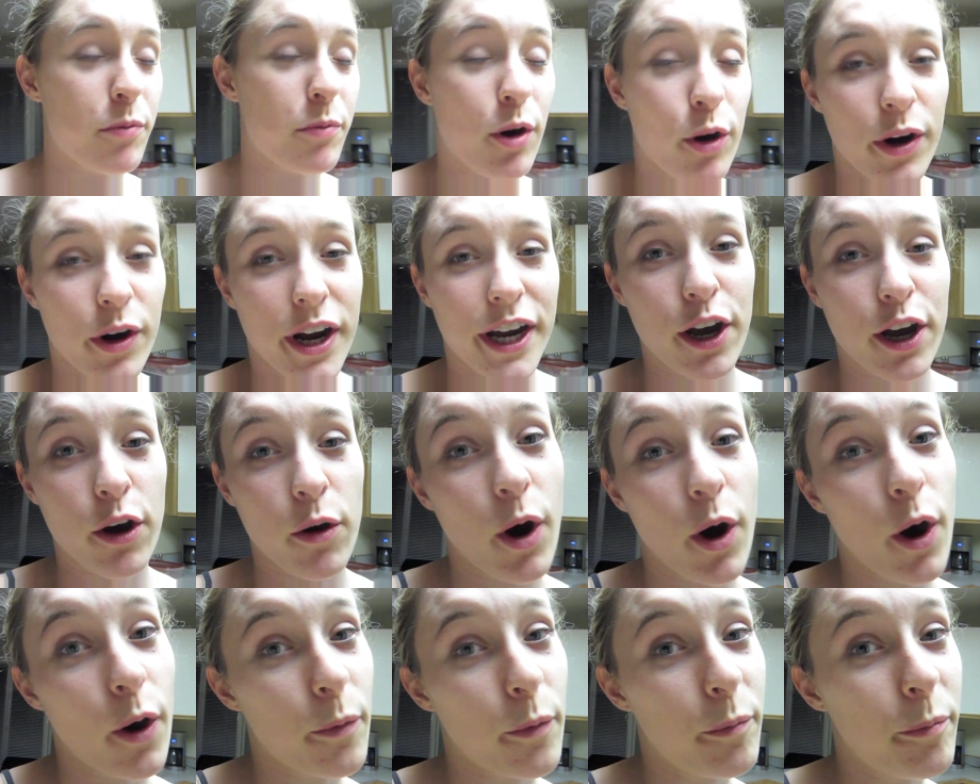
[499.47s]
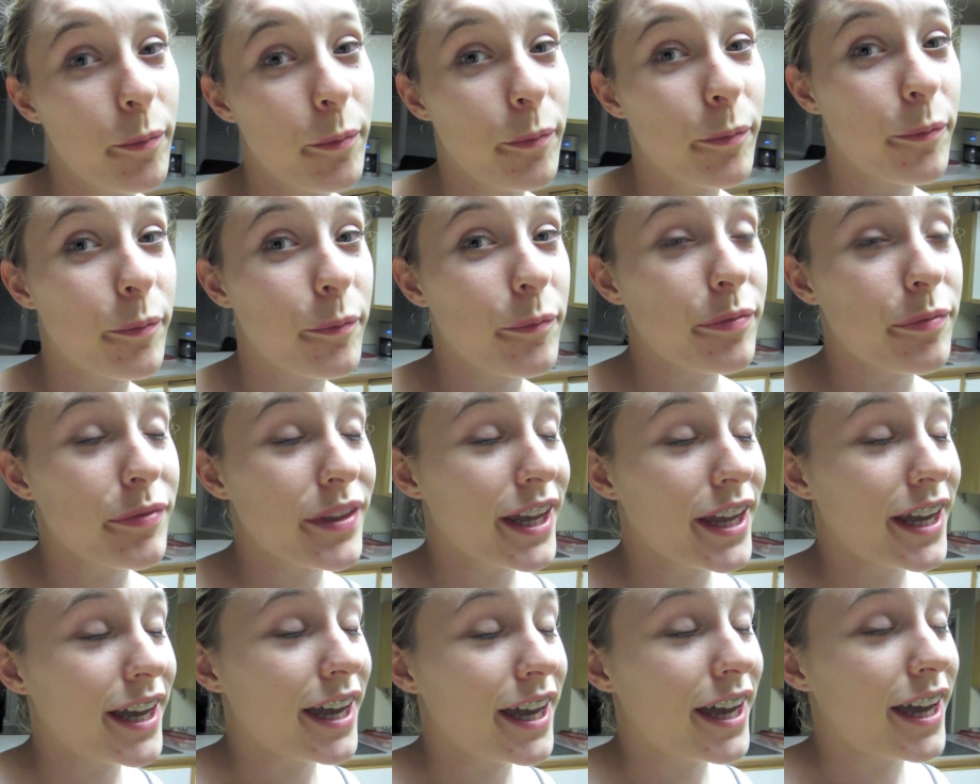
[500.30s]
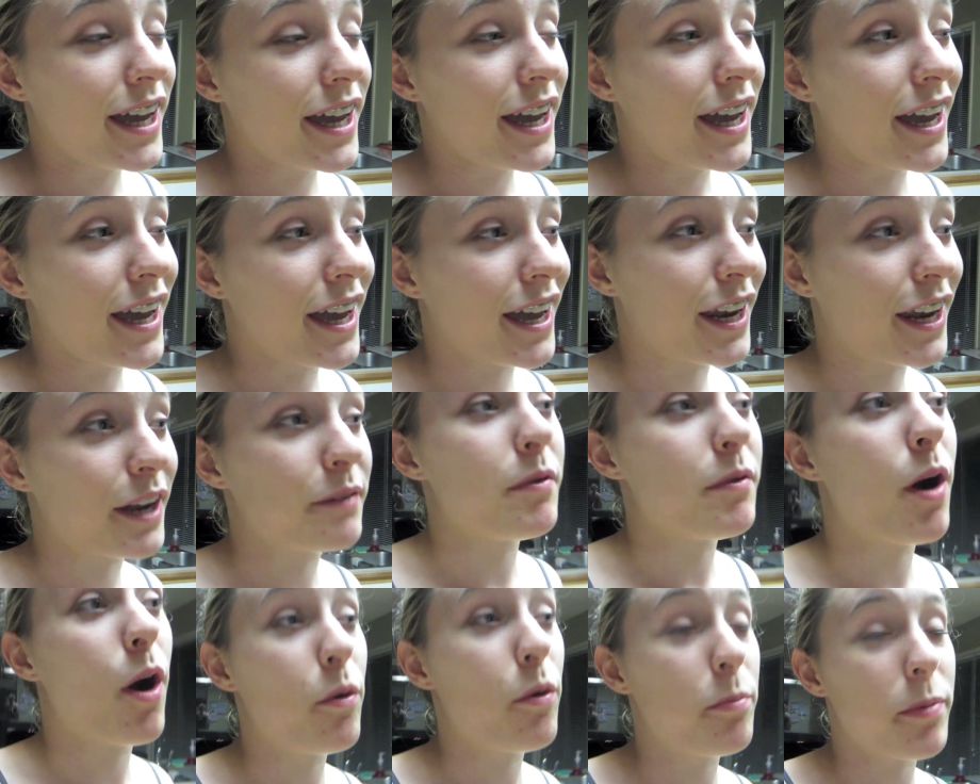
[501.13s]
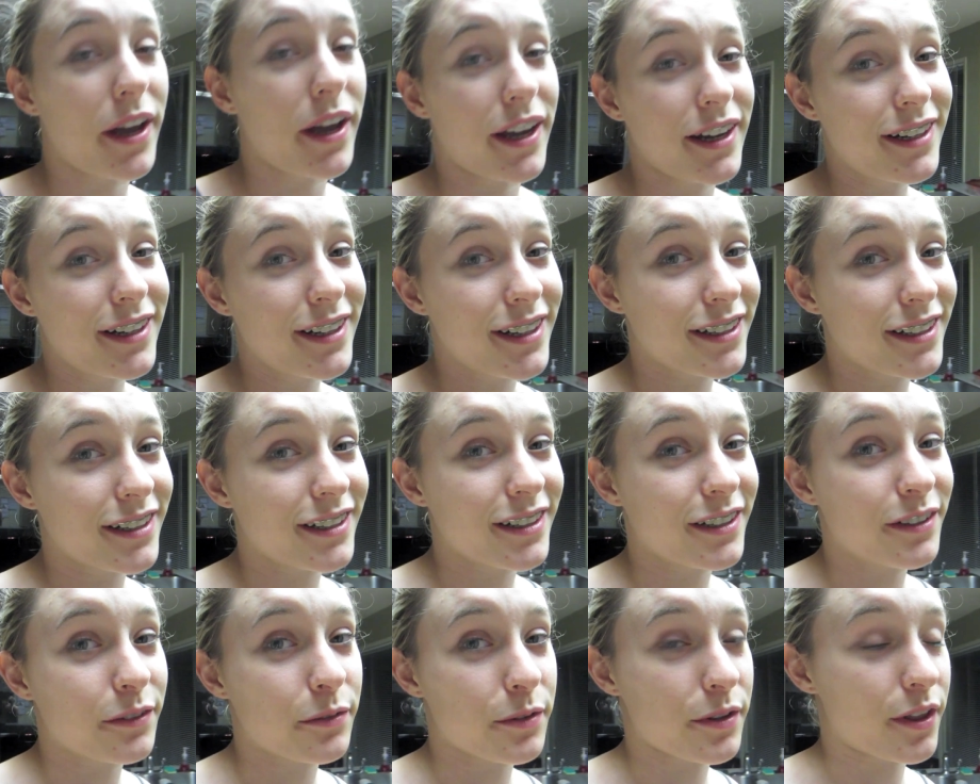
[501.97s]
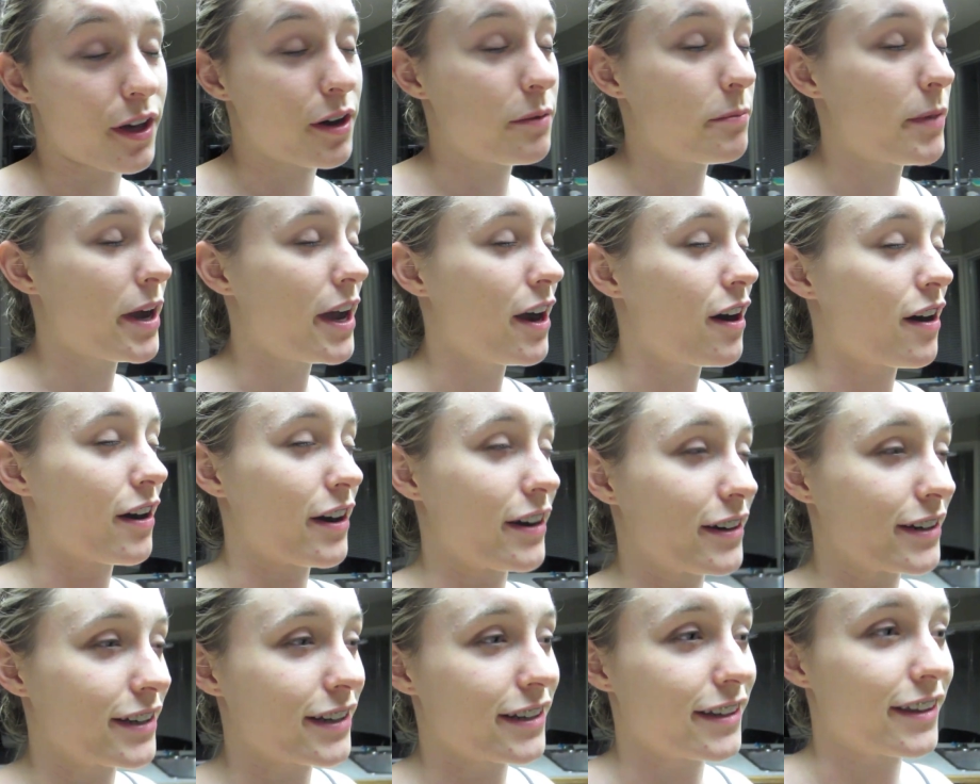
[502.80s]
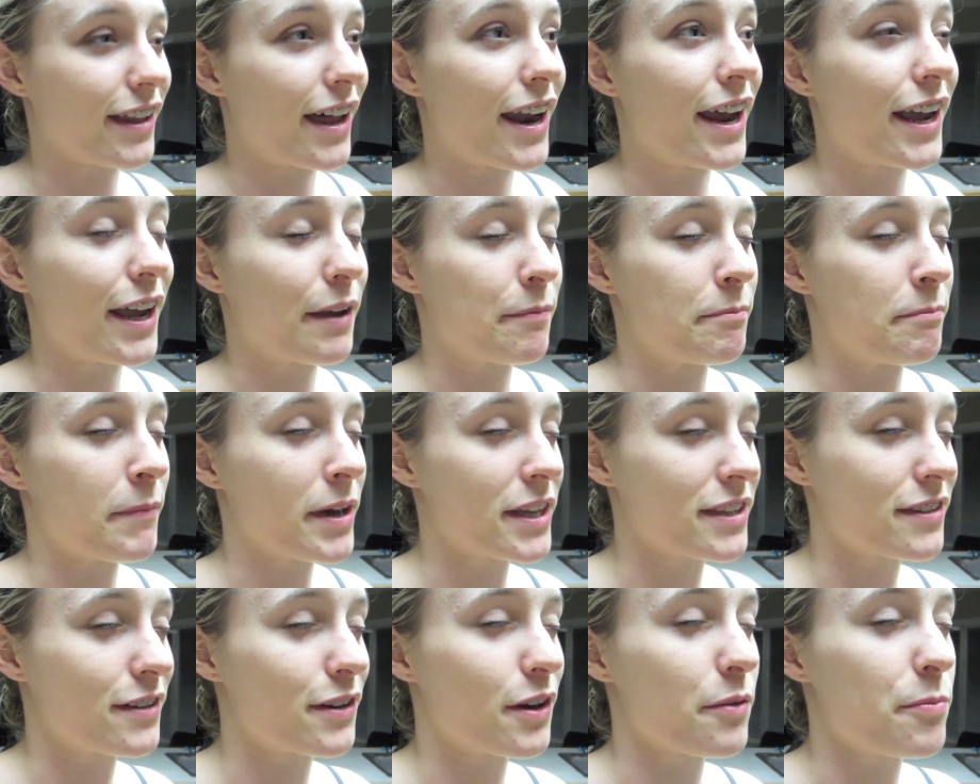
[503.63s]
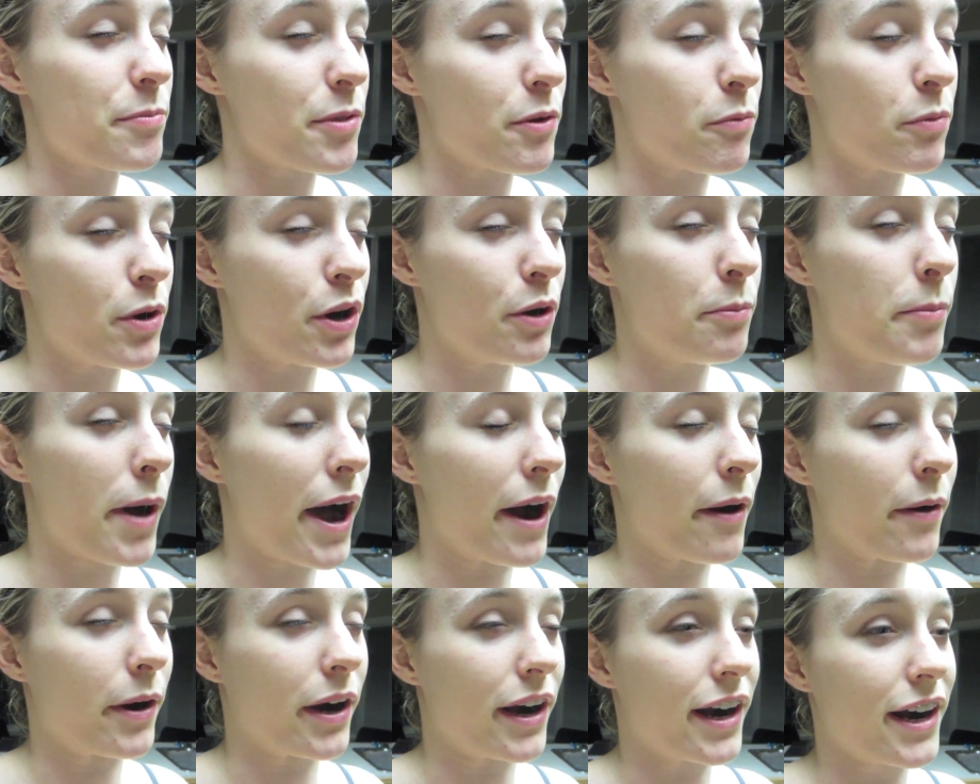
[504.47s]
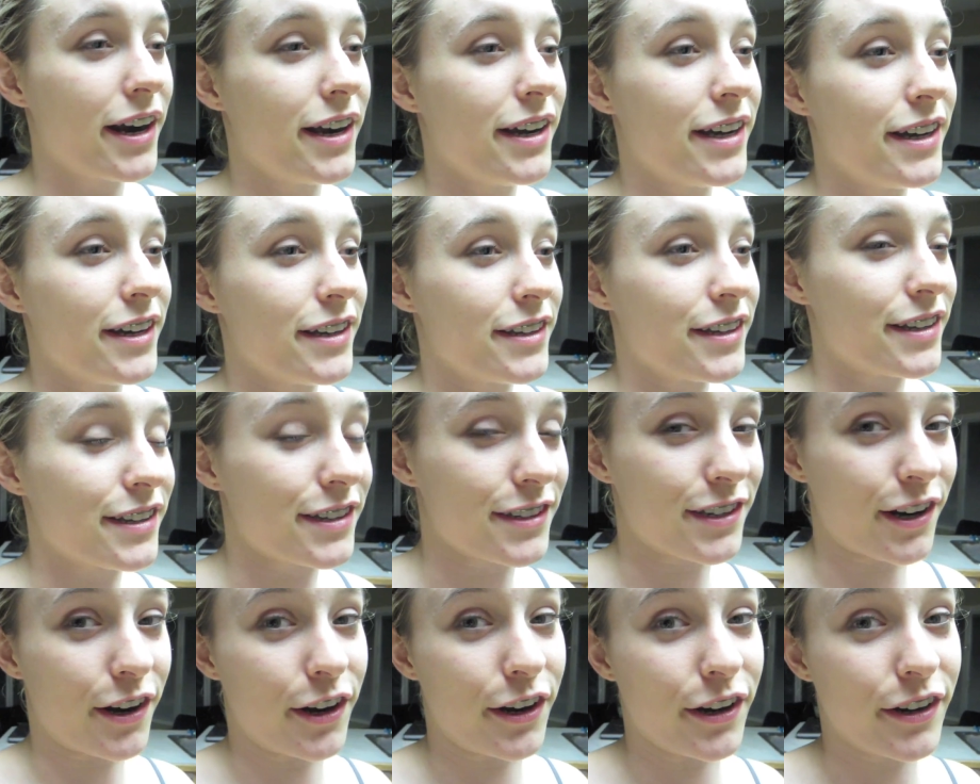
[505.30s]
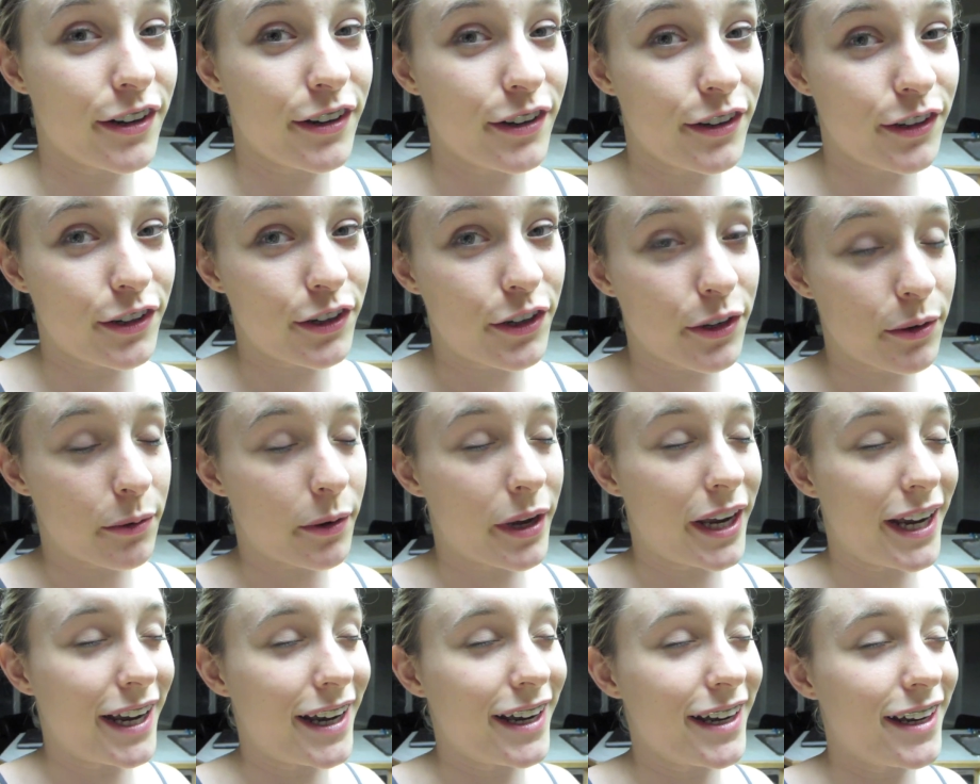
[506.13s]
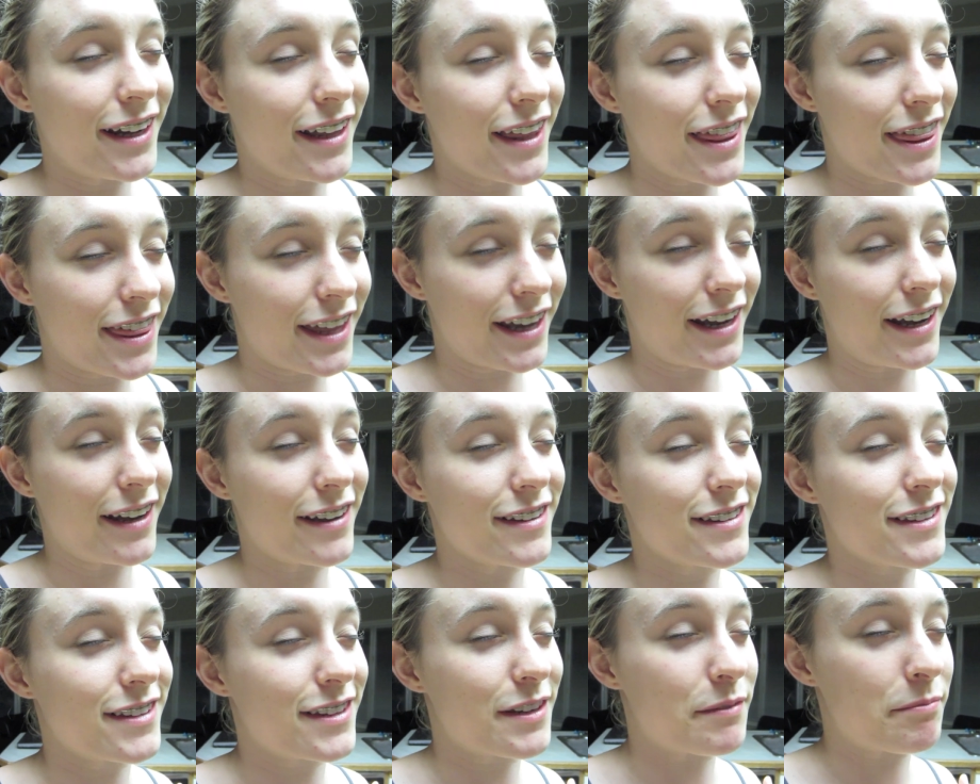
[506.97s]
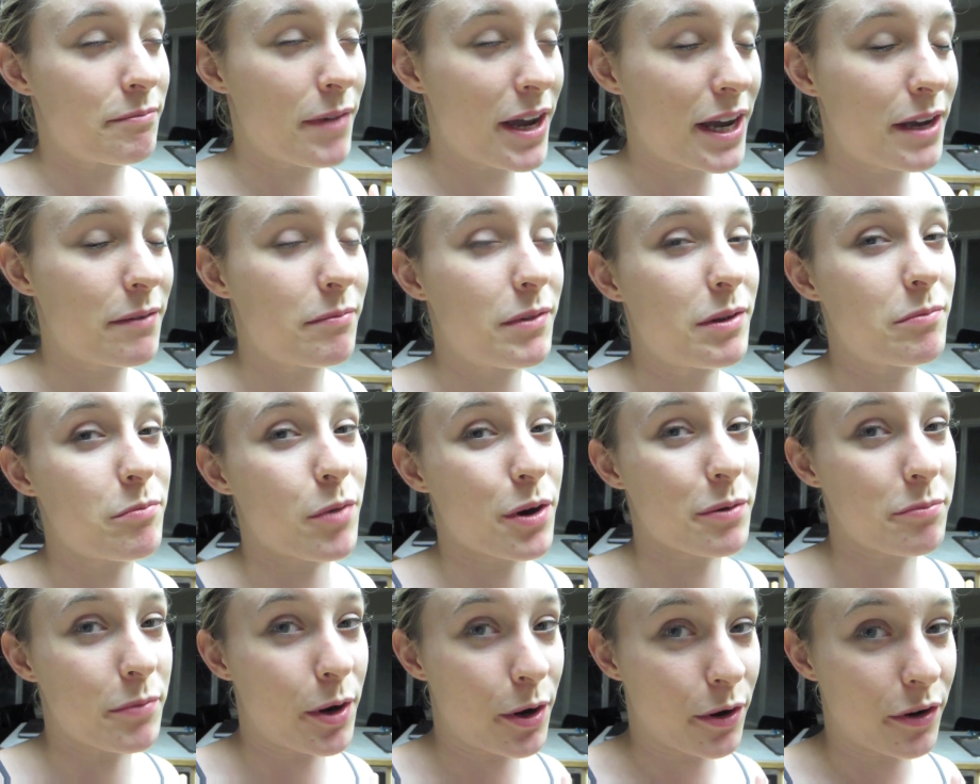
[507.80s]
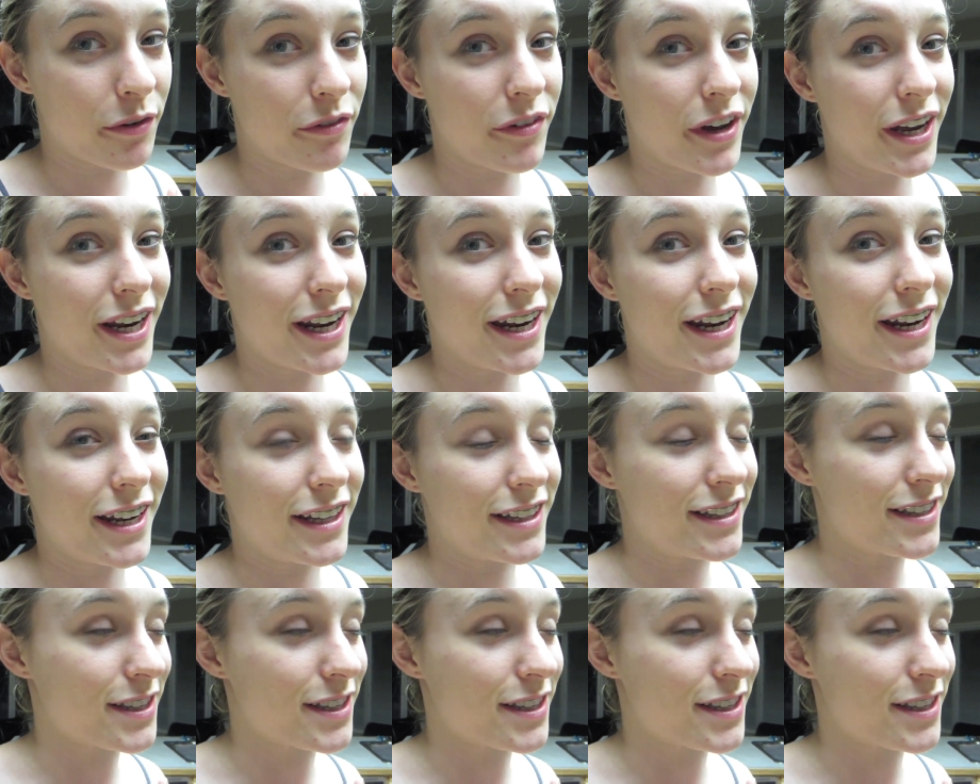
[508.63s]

tomorrow i go home and i'm hoping with all my heart that i can muster up the willpower to start doing things to make me more motivated